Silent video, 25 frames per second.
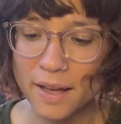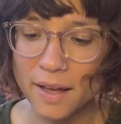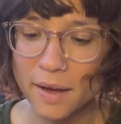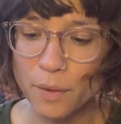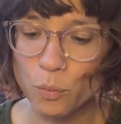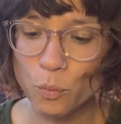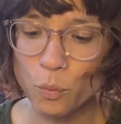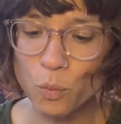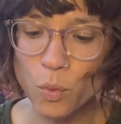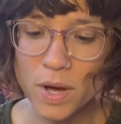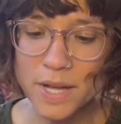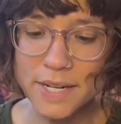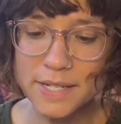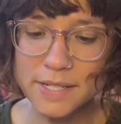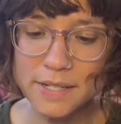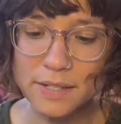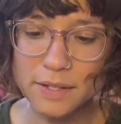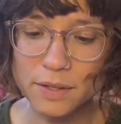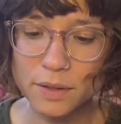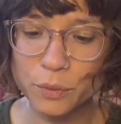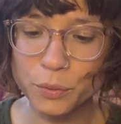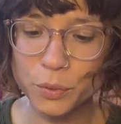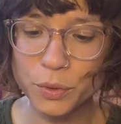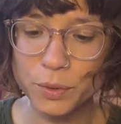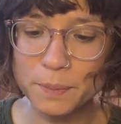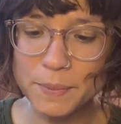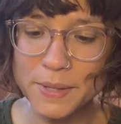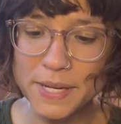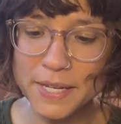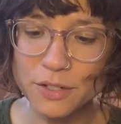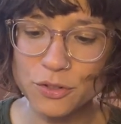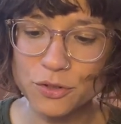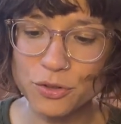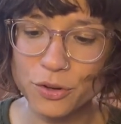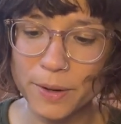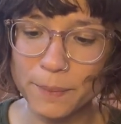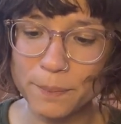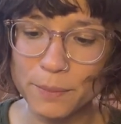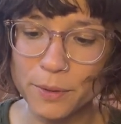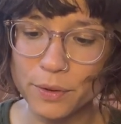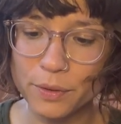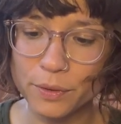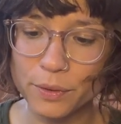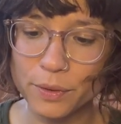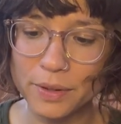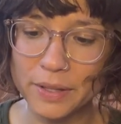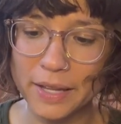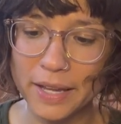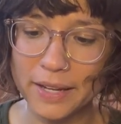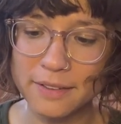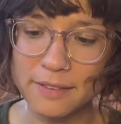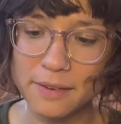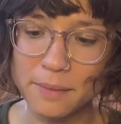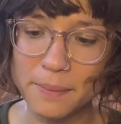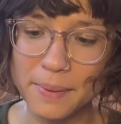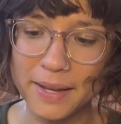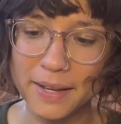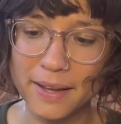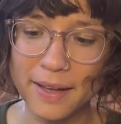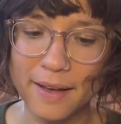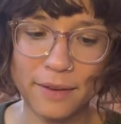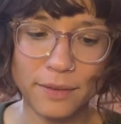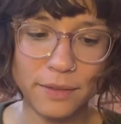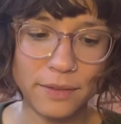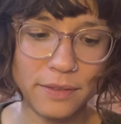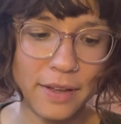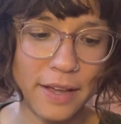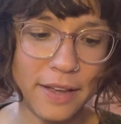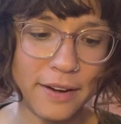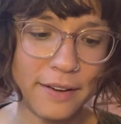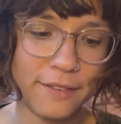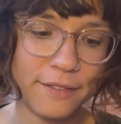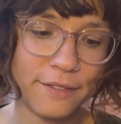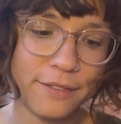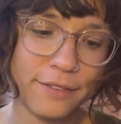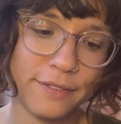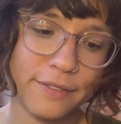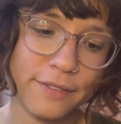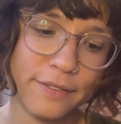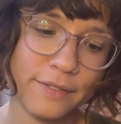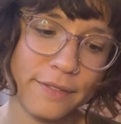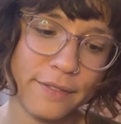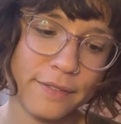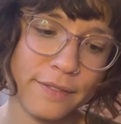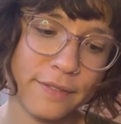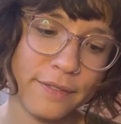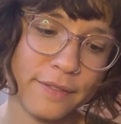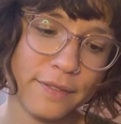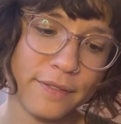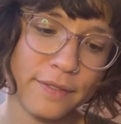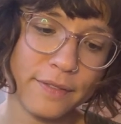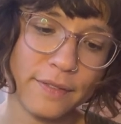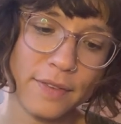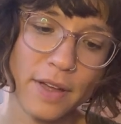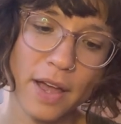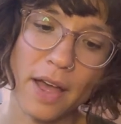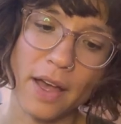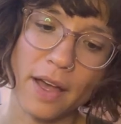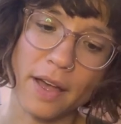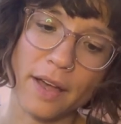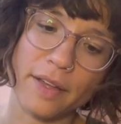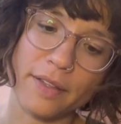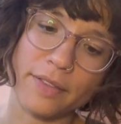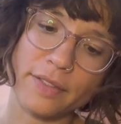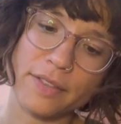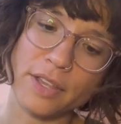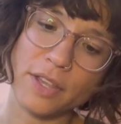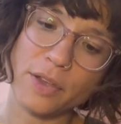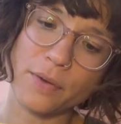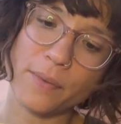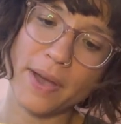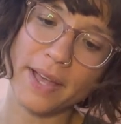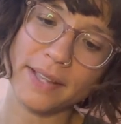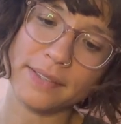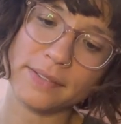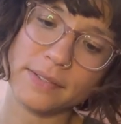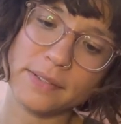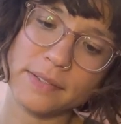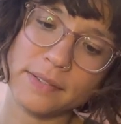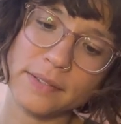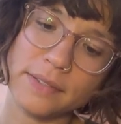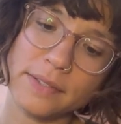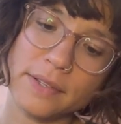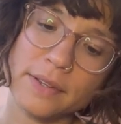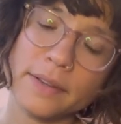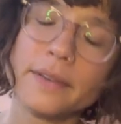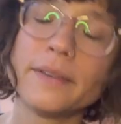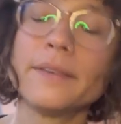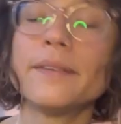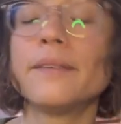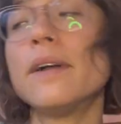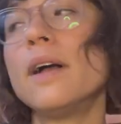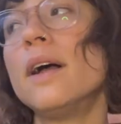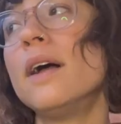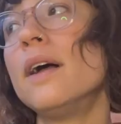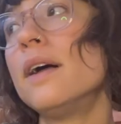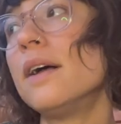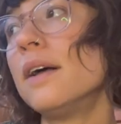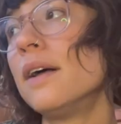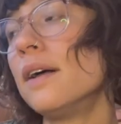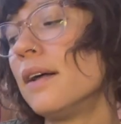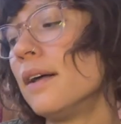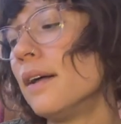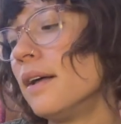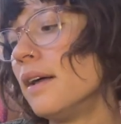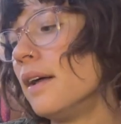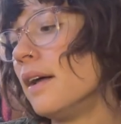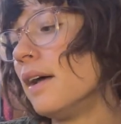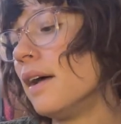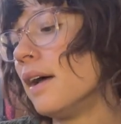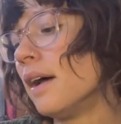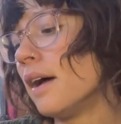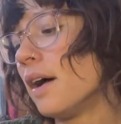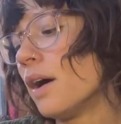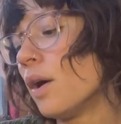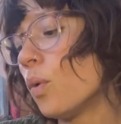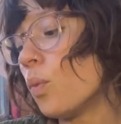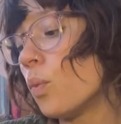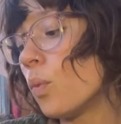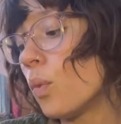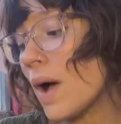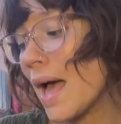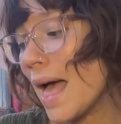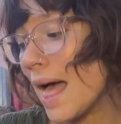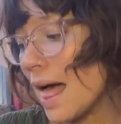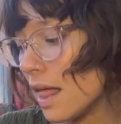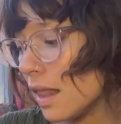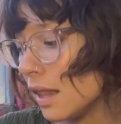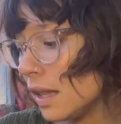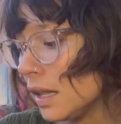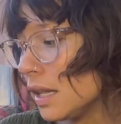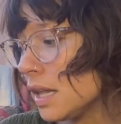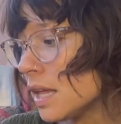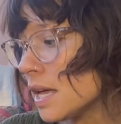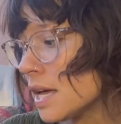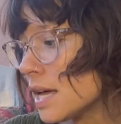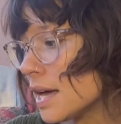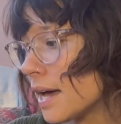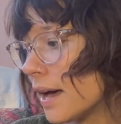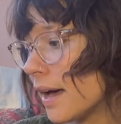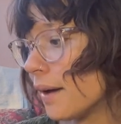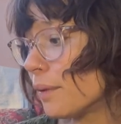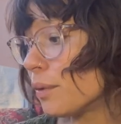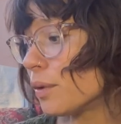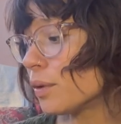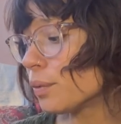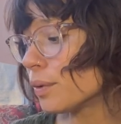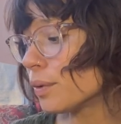What would be a trip you would like to make outside of uh, the US? Well, I would